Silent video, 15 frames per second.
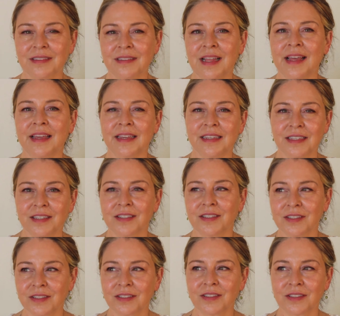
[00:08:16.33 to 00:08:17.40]
like
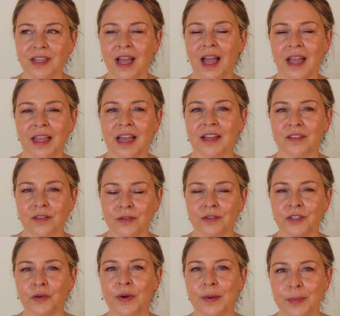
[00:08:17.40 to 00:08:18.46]
I got
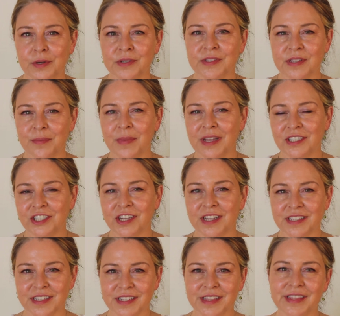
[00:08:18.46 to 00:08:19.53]
third-degree burns on my
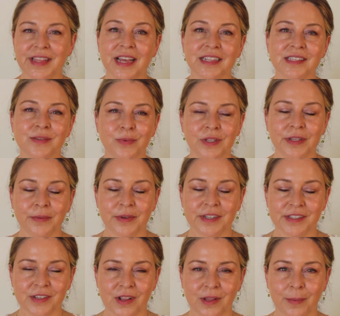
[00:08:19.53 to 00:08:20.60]
chest? That's really what
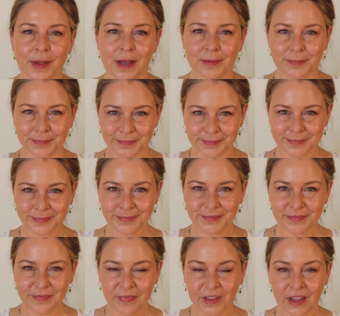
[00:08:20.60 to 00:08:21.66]
it's all about.
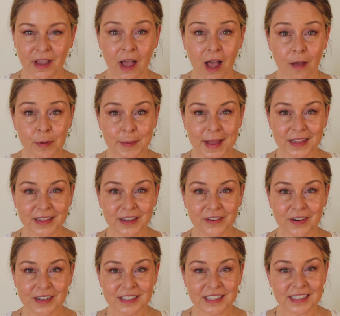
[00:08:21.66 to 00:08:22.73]
I'll be back
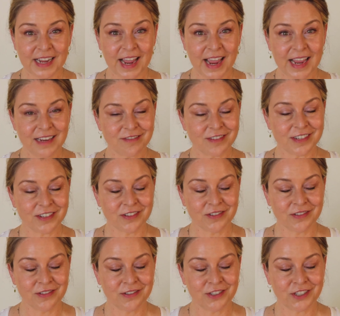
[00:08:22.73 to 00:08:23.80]
later on today
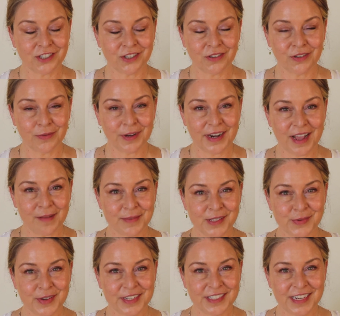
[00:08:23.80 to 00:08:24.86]
to show you what
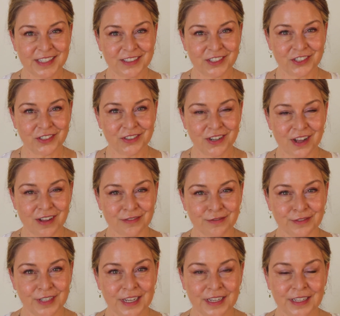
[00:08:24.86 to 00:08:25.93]
happens when I take the shirt off.